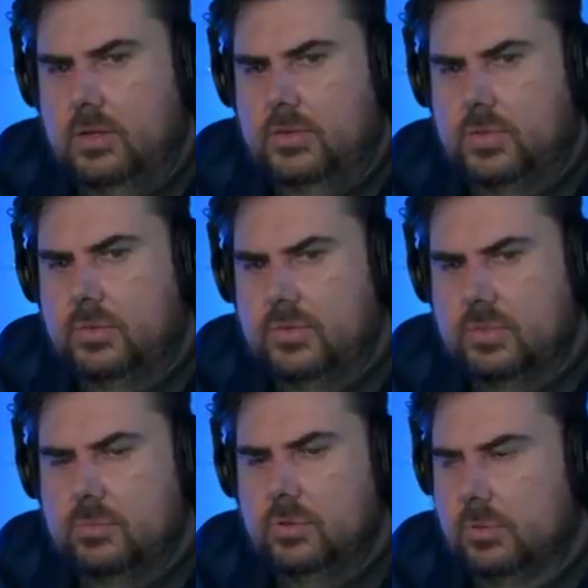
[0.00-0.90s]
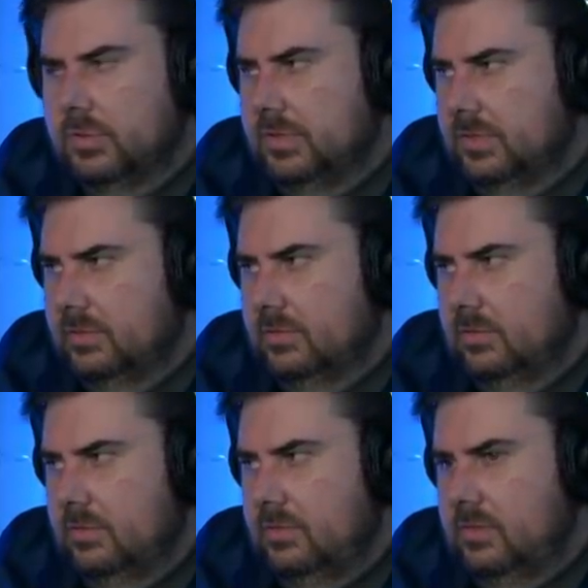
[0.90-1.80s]
So there's the mules.
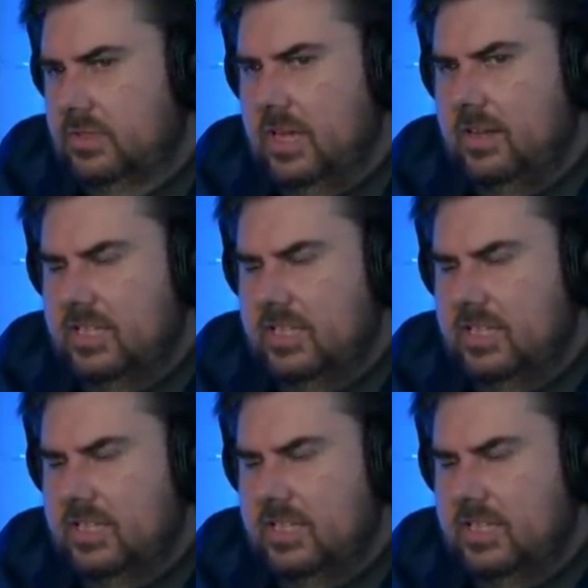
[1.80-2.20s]
Mm-hmm. There's that